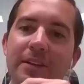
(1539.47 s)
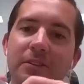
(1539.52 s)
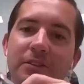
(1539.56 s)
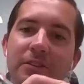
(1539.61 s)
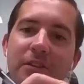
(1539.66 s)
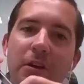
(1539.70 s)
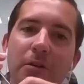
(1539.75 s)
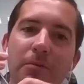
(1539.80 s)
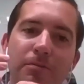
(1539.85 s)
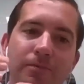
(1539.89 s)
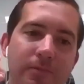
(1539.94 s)

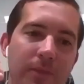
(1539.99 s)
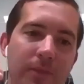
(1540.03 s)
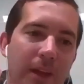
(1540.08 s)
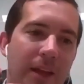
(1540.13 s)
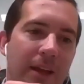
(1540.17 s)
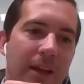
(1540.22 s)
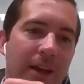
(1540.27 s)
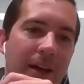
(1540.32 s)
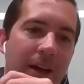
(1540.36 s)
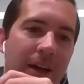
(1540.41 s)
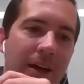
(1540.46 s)
So
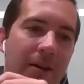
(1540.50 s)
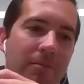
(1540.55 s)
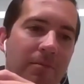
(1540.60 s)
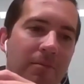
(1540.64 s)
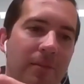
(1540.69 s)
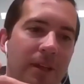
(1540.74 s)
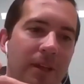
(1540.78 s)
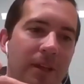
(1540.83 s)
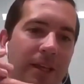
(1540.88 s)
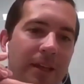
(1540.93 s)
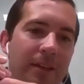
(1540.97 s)
um,
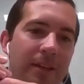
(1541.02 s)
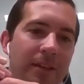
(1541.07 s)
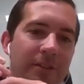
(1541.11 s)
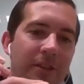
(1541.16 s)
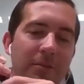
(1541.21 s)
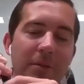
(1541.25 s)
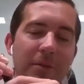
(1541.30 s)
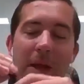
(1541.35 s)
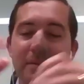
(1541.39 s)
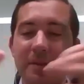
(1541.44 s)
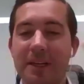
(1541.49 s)

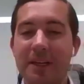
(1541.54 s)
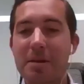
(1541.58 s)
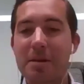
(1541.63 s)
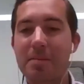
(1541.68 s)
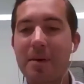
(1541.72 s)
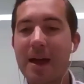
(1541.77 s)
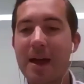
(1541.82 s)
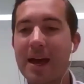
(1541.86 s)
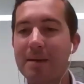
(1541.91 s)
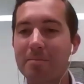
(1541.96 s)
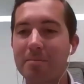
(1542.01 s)
sometimes it can be
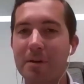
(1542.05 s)
bad,